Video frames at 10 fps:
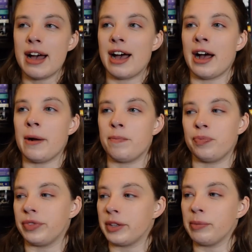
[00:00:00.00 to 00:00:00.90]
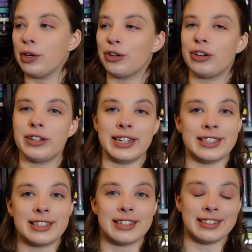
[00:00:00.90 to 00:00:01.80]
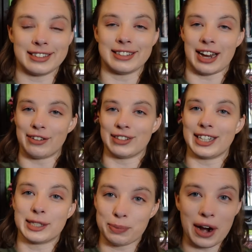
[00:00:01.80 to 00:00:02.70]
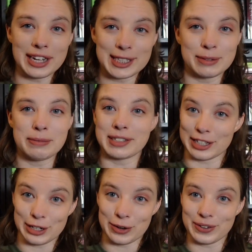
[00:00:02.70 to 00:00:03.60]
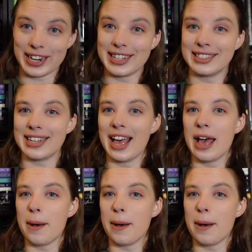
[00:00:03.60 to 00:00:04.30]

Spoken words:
The murderer is not really a surprise to me because I know who it is,